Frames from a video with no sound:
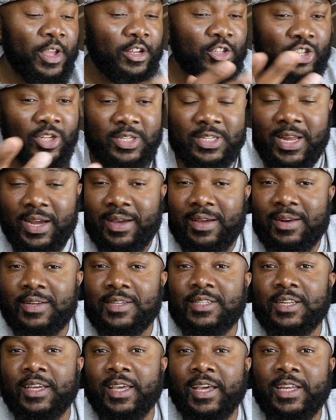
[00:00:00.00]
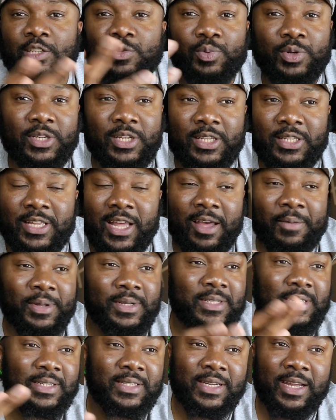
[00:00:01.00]
Just like it is the case with the Tab
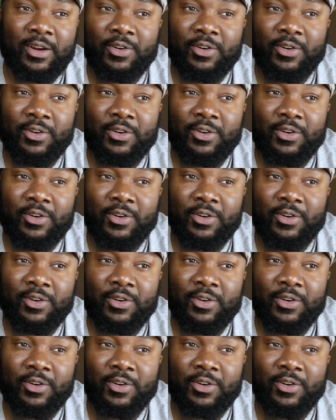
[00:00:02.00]
S6